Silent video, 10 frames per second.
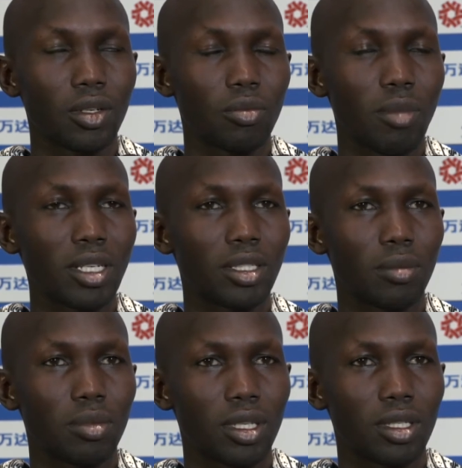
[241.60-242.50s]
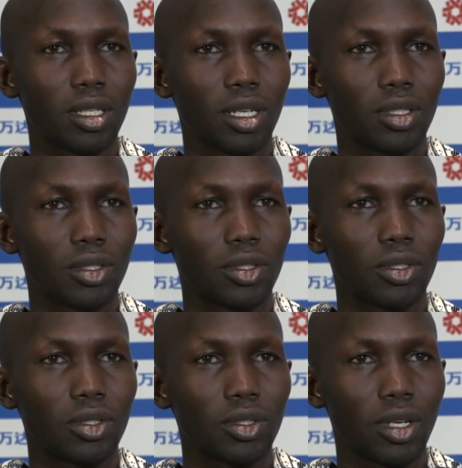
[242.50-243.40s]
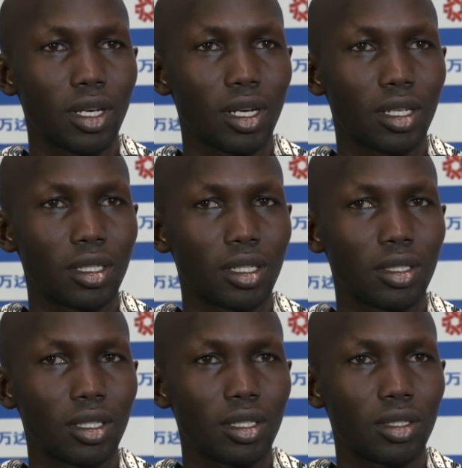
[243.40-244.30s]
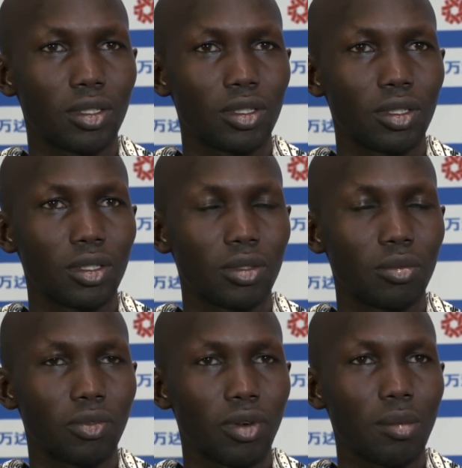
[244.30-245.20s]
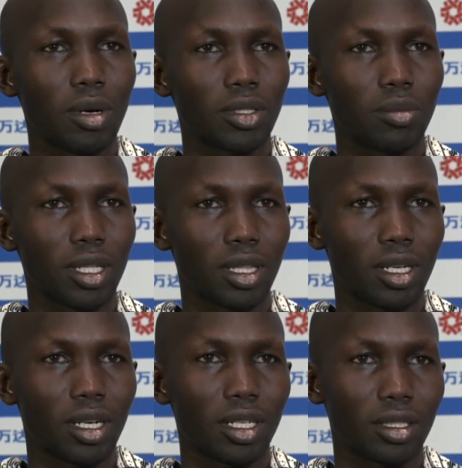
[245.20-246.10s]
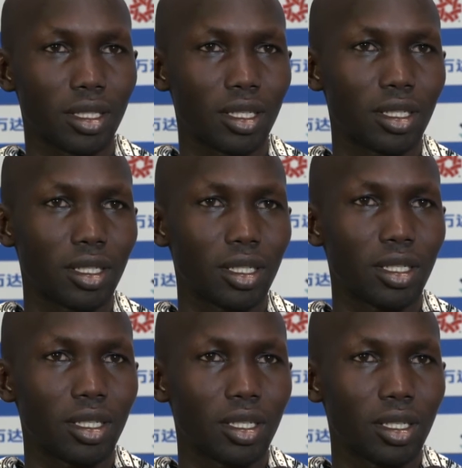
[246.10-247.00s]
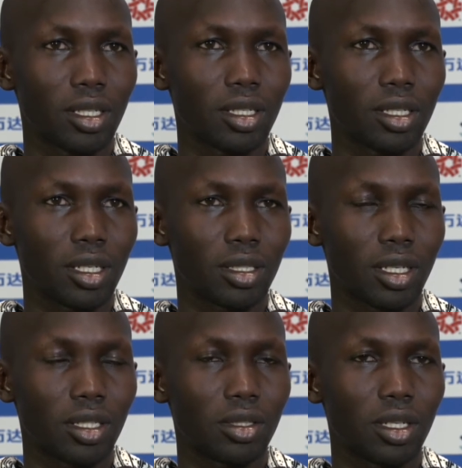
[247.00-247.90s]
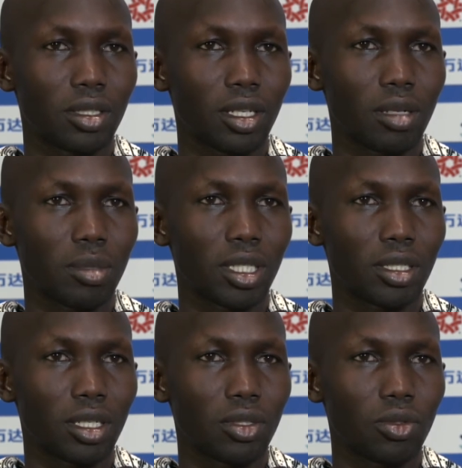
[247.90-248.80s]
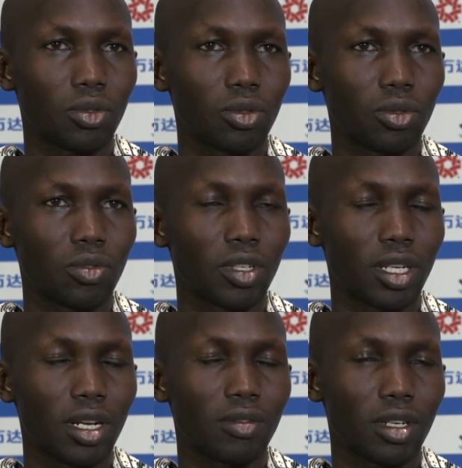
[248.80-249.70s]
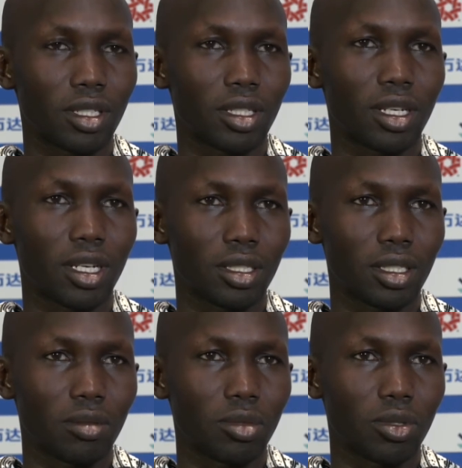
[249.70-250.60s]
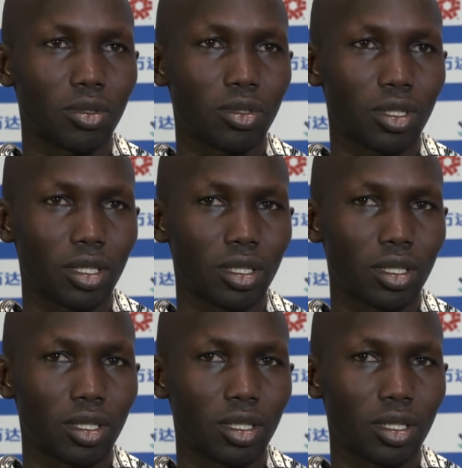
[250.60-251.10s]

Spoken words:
my shape this year is, I can really say it's far much better than last year. I stand a better chance to even run faster than last year because